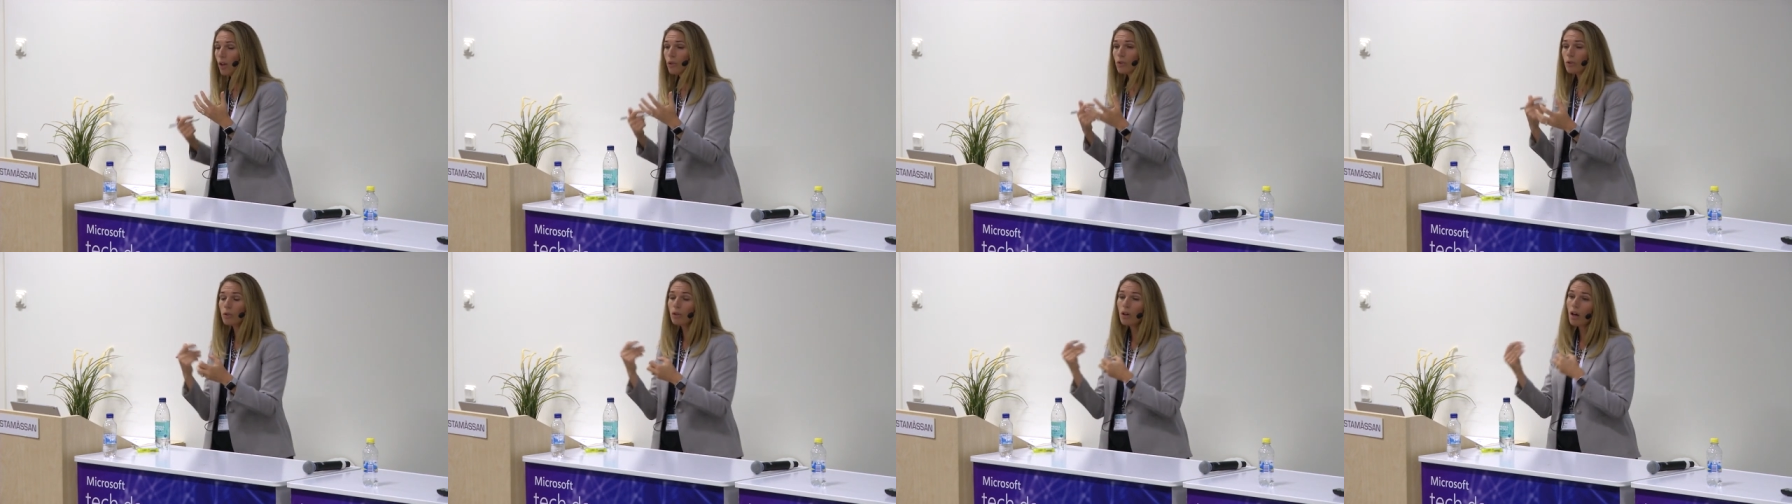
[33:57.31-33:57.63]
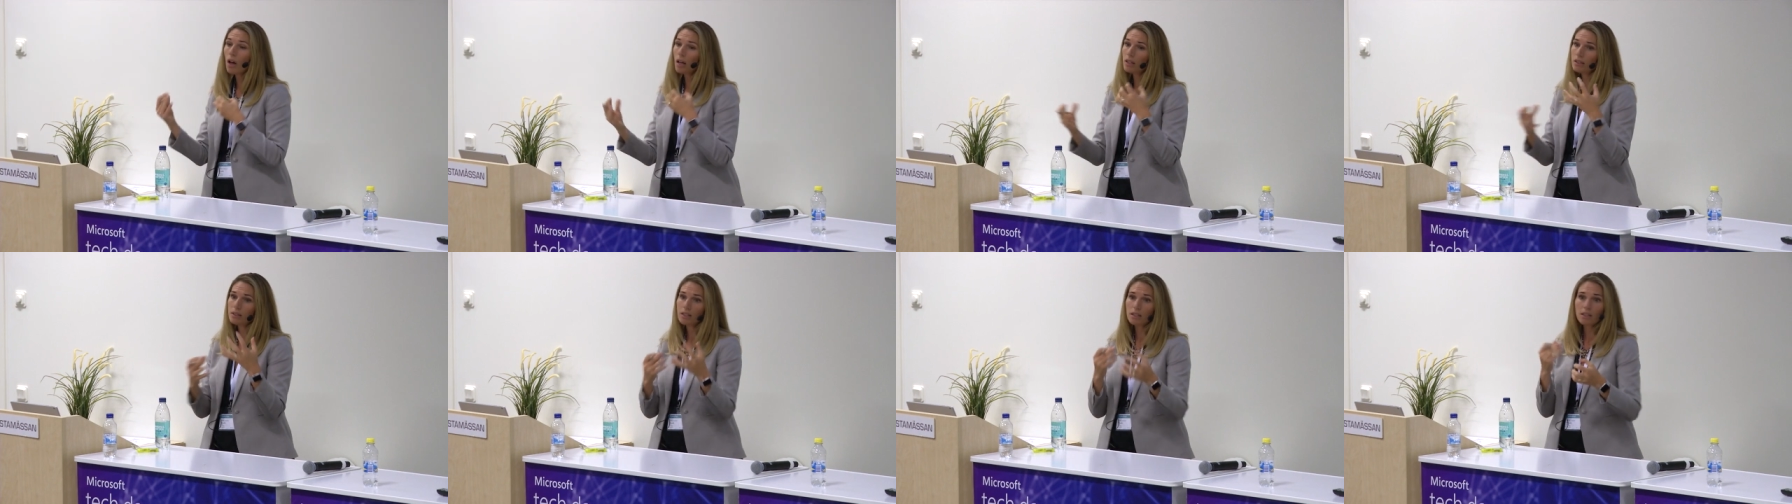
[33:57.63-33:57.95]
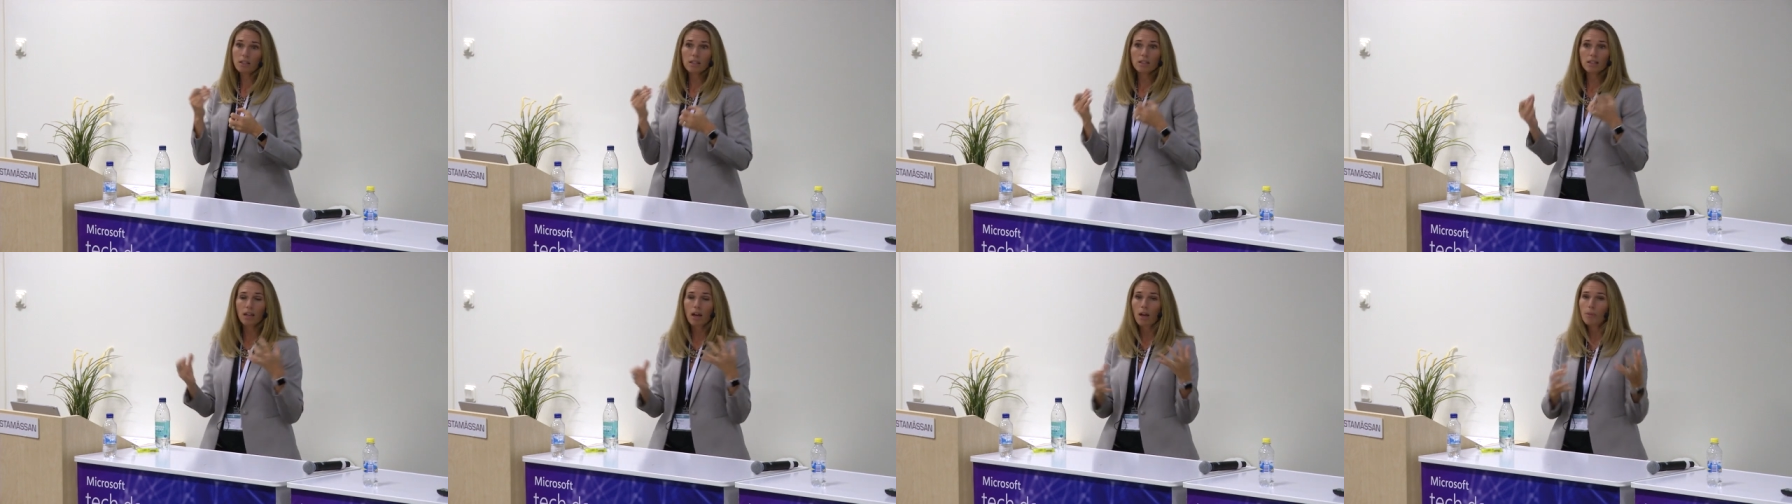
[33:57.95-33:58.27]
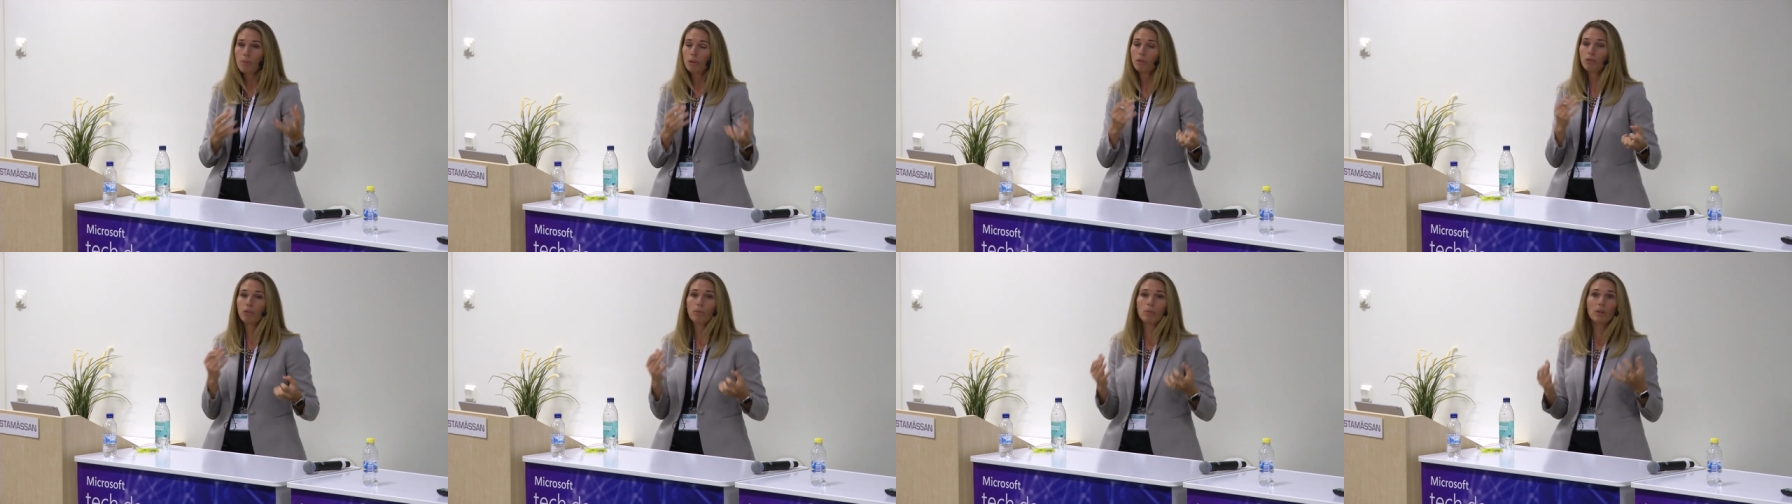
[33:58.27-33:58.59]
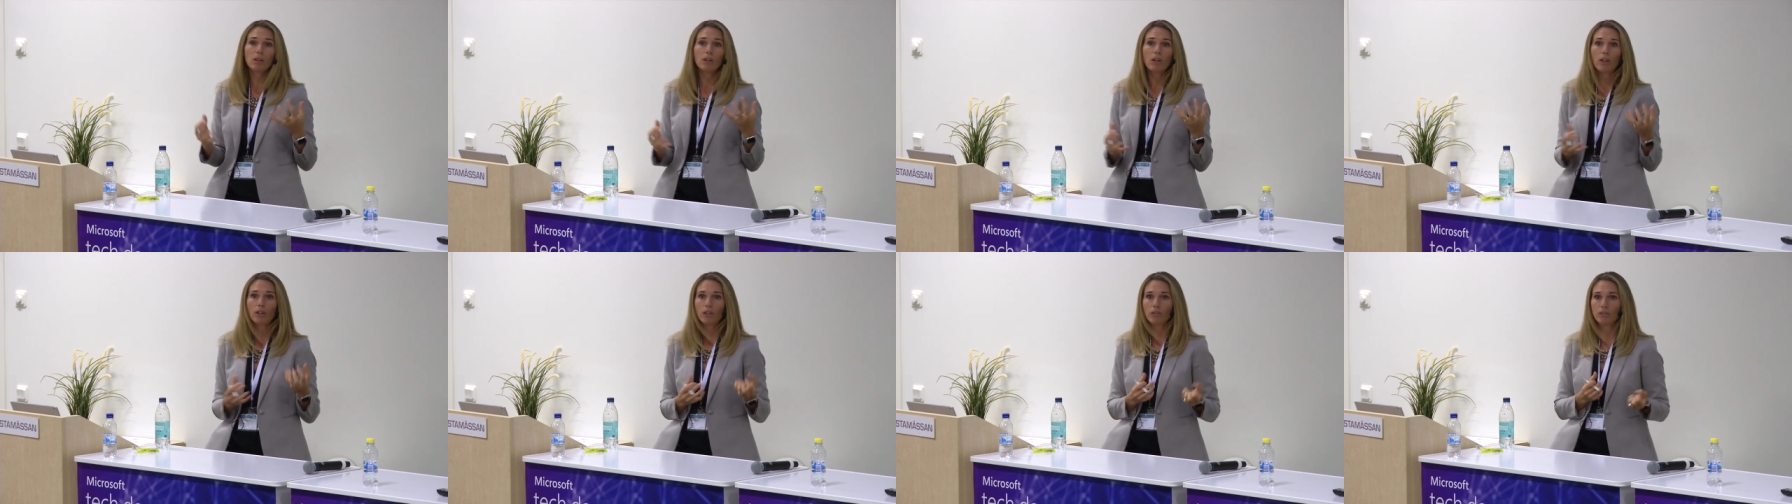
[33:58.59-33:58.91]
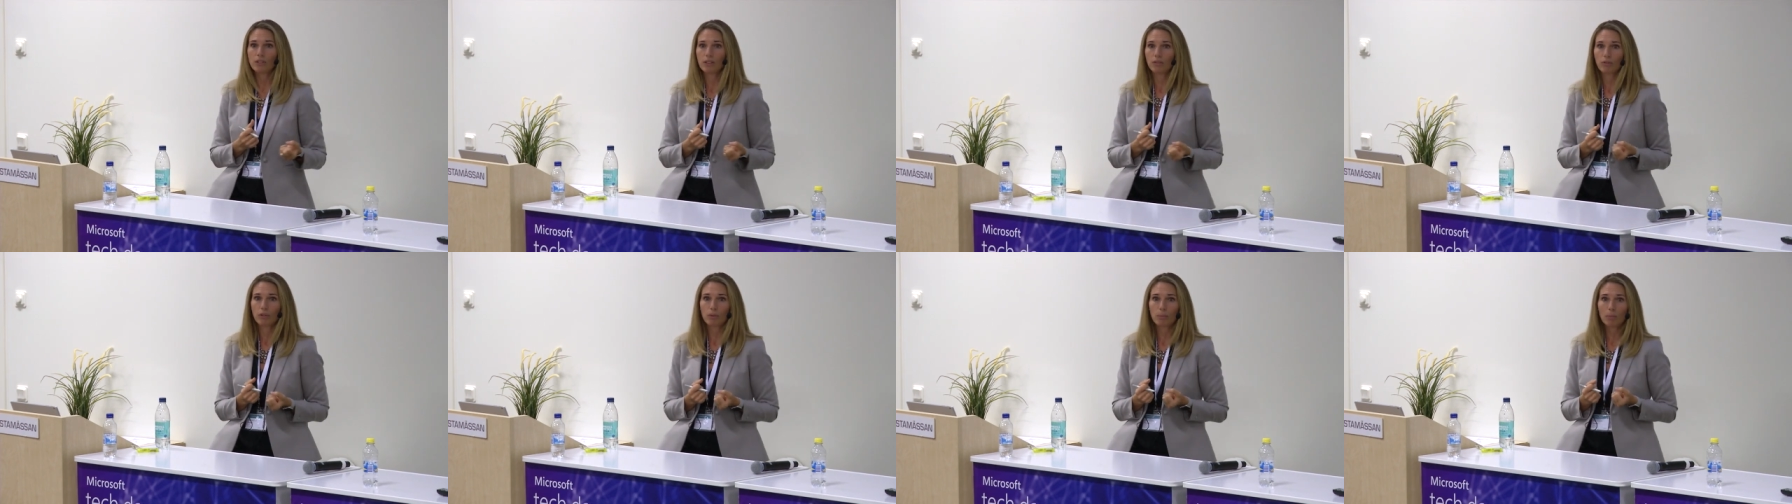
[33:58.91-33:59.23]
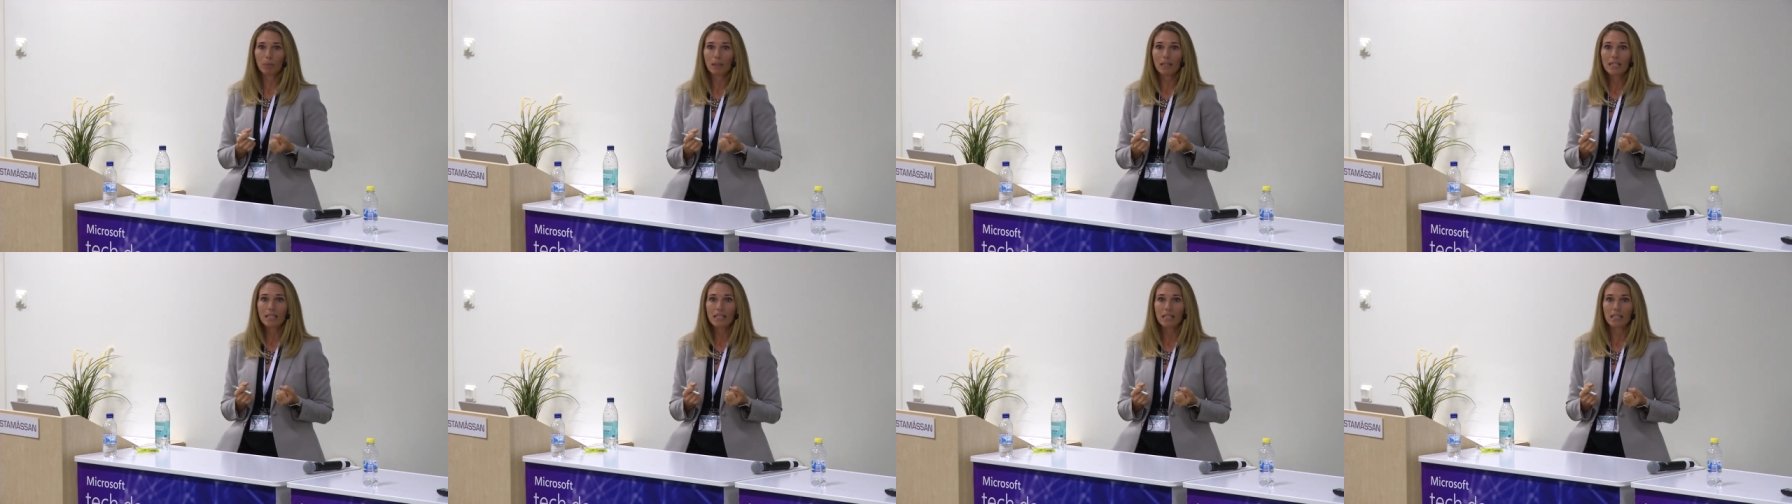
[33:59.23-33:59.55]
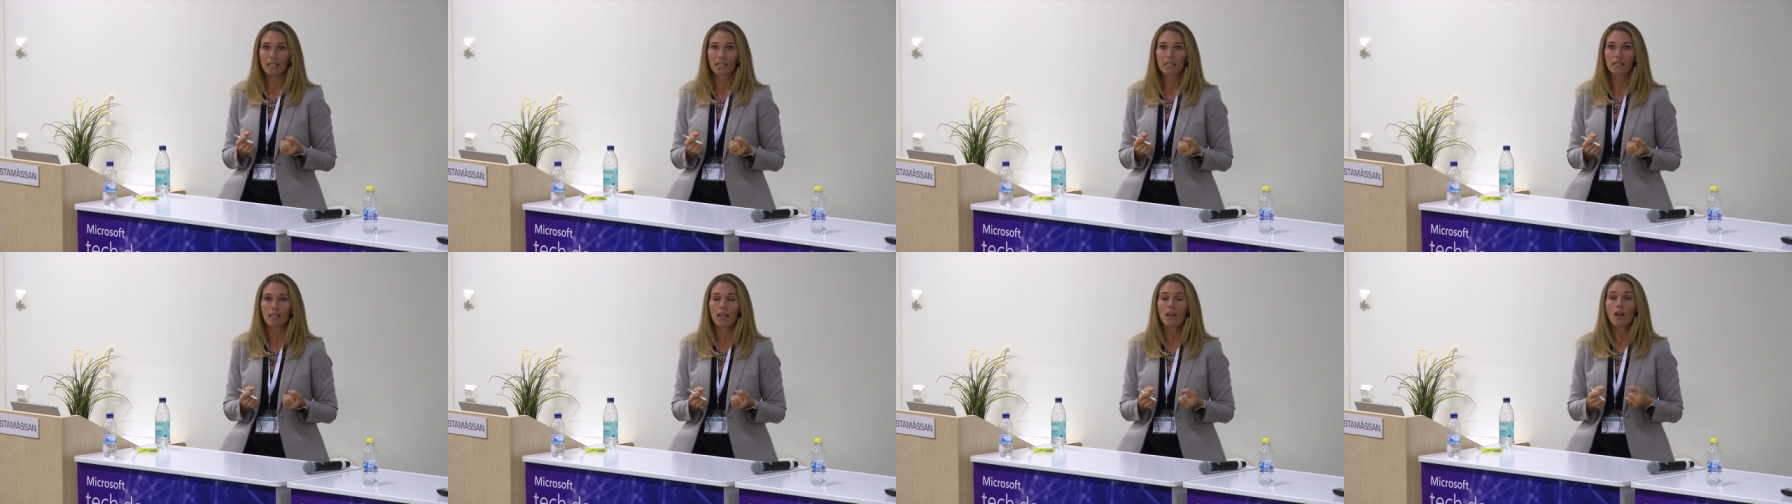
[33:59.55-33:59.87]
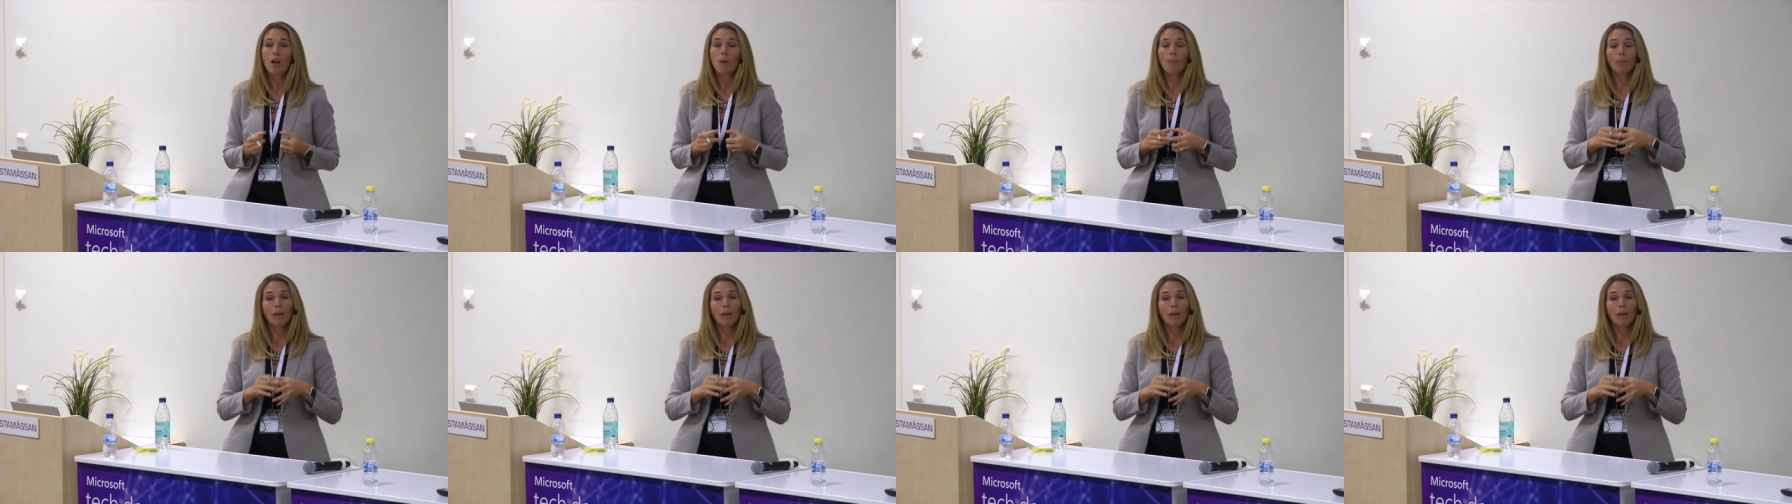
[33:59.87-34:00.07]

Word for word: So content is coming from a lot of different places,